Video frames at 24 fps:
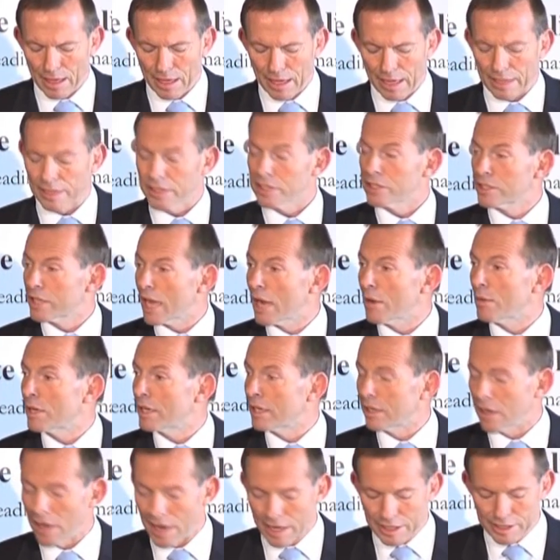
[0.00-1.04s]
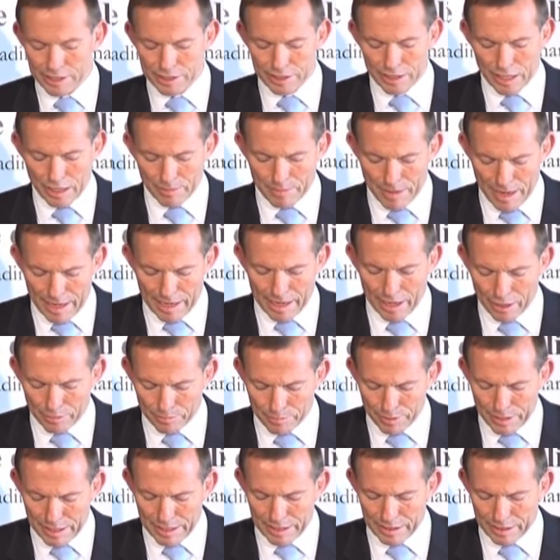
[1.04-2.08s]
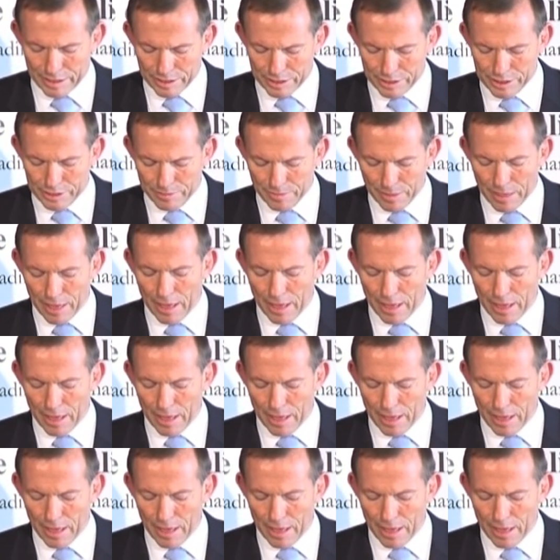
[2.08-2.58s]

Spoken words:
and to say what he likes about our opinions.